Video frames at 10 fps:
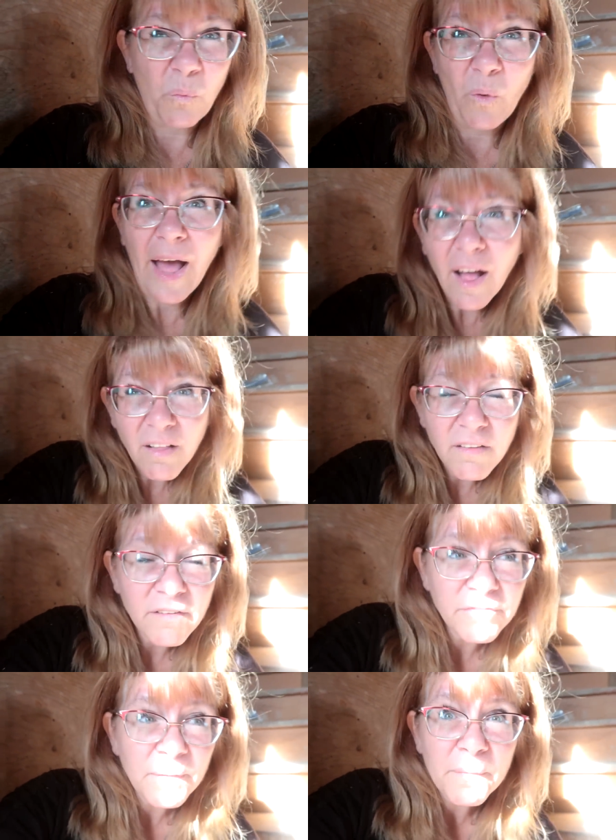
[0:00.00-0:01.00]

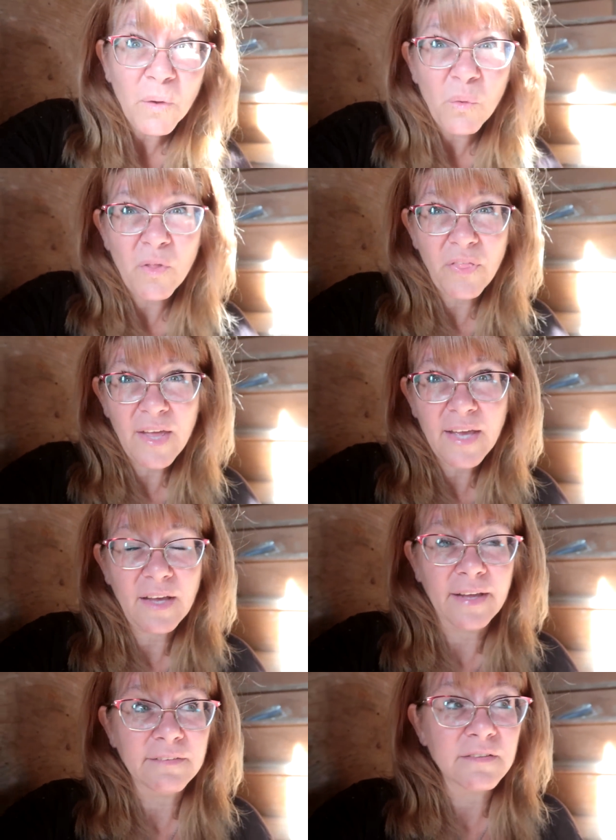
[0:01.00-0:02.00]
well from the whole thing.
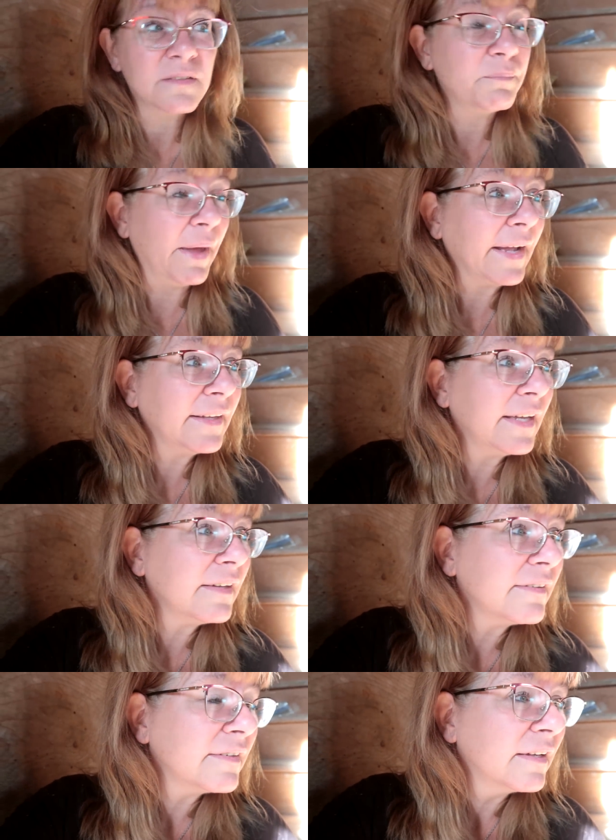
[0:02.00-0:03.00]
I suspect
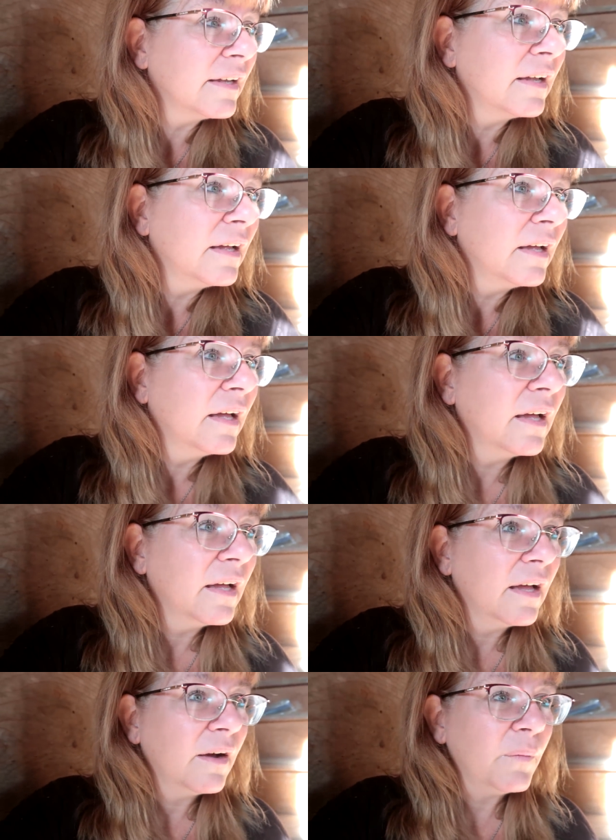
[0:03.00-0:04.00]
it
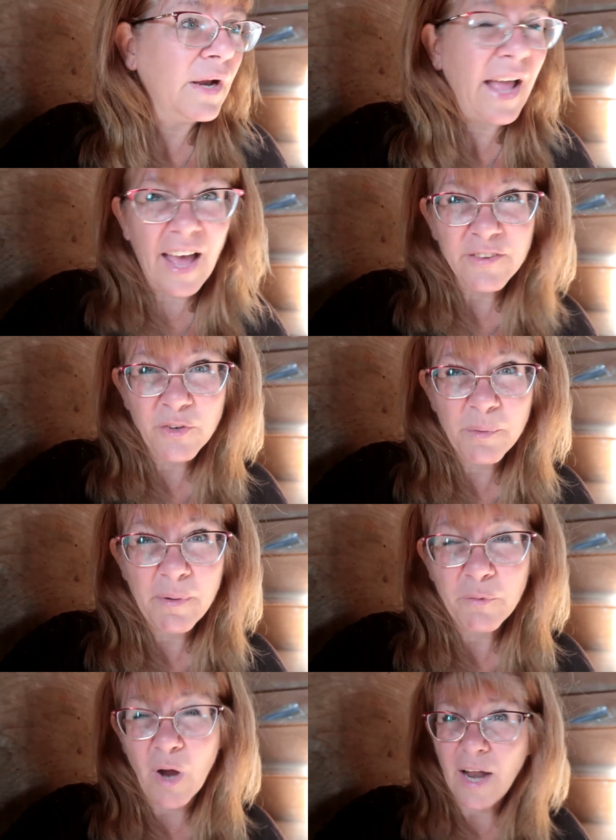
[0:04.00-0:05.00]
when I ask her
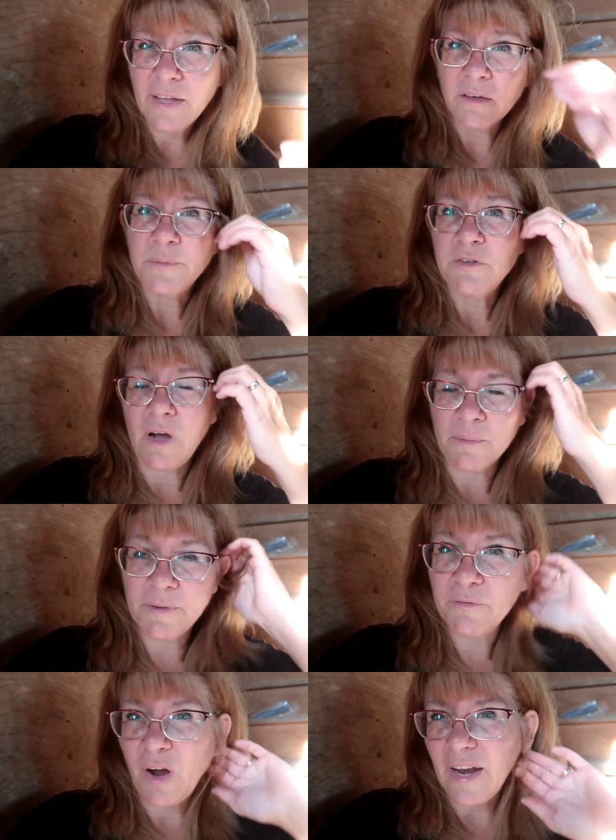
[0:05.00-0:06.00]
about riding or we talk
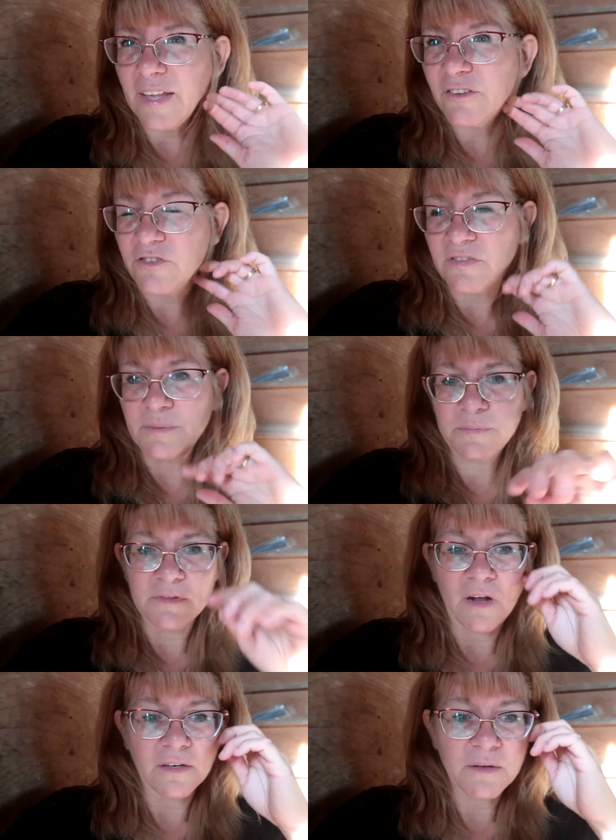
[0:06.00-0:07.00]
about riding, she seems
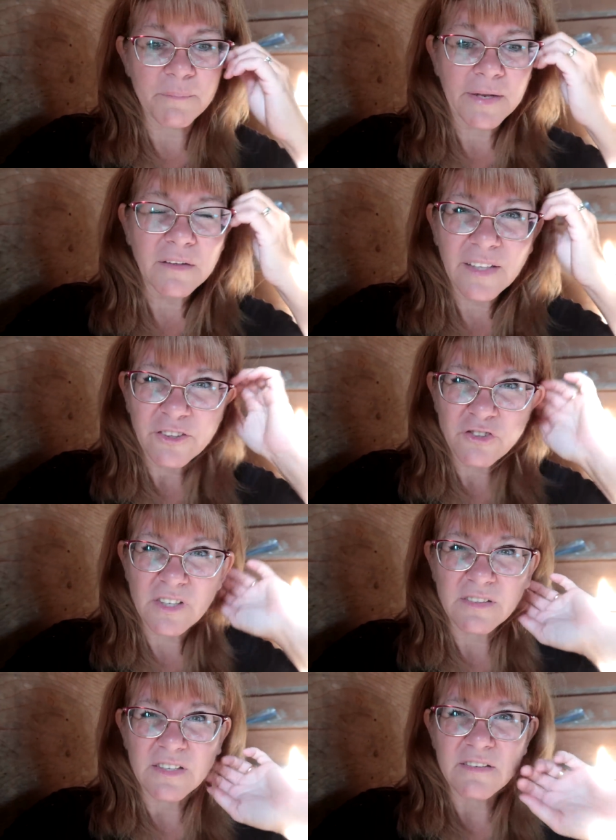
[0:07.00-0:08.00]
non-committal. Like she
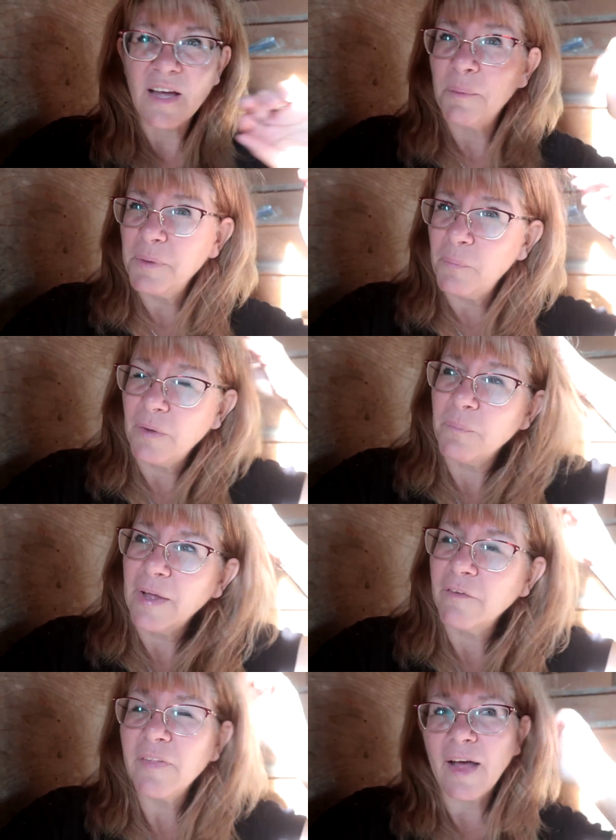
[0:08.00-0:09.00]
doesn't tell me one
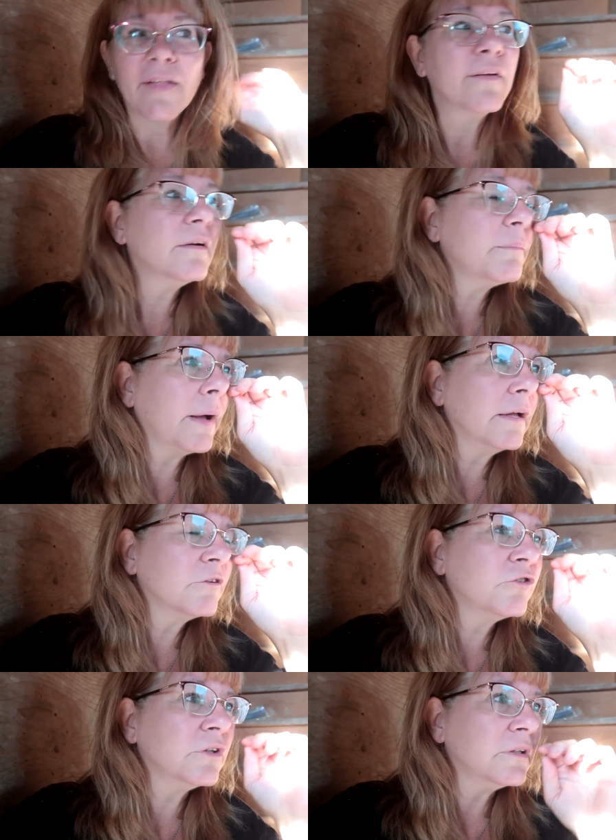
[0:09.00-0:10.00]
way or the other,
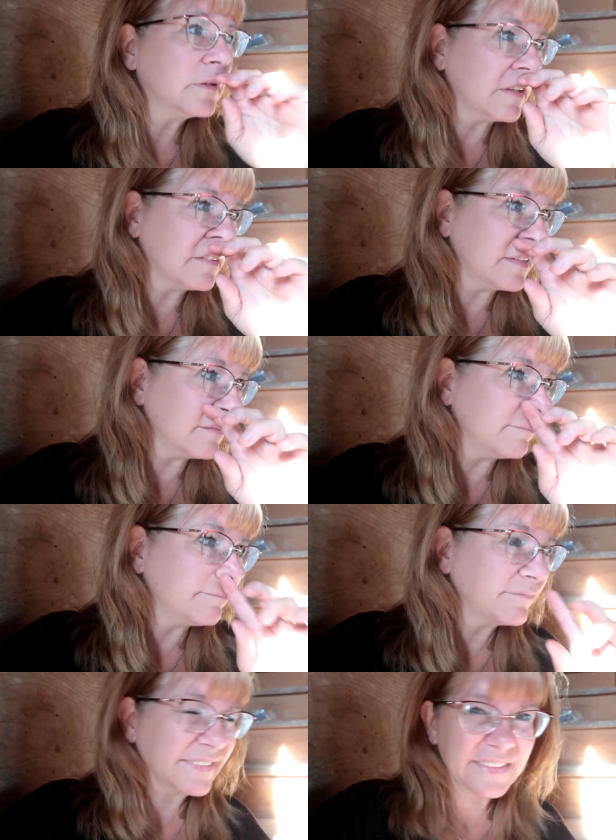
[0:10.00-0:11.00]
but she doesn't,
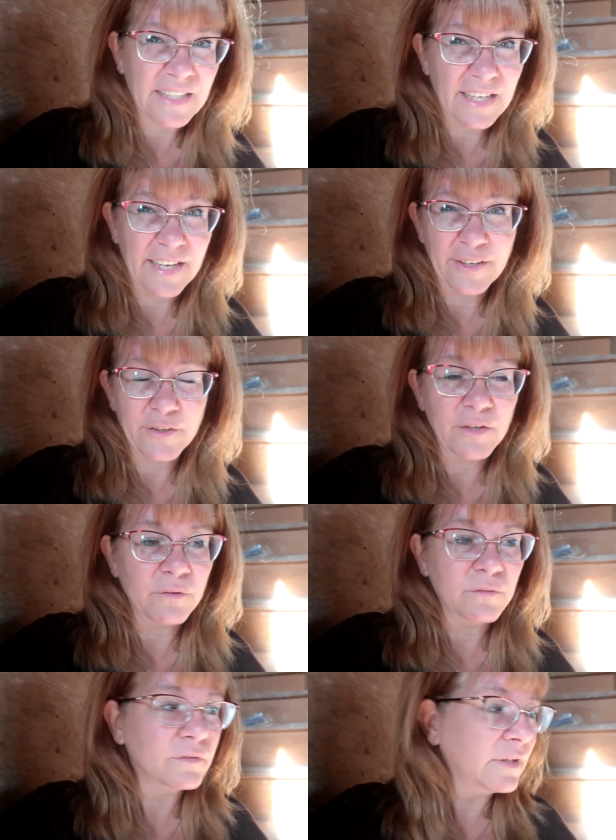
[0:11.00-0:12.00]
I don't
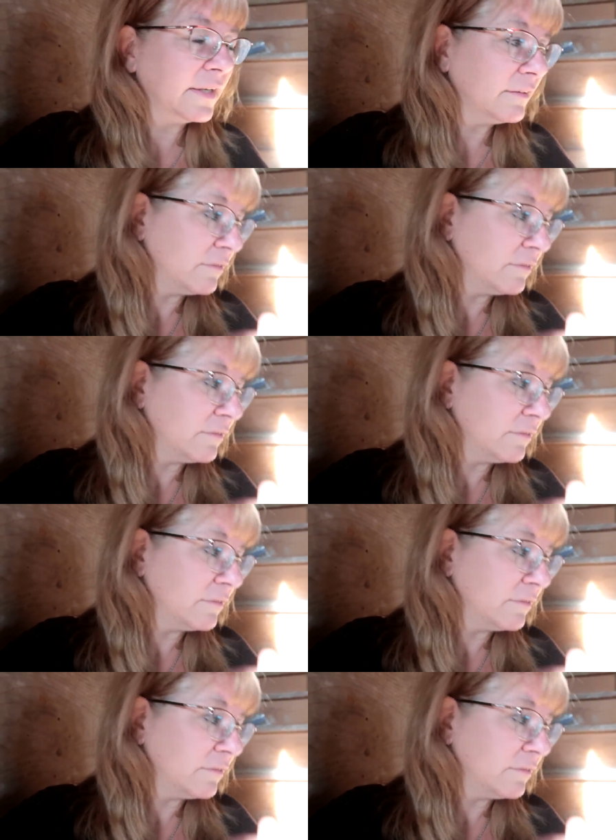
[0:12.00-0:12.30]
know. I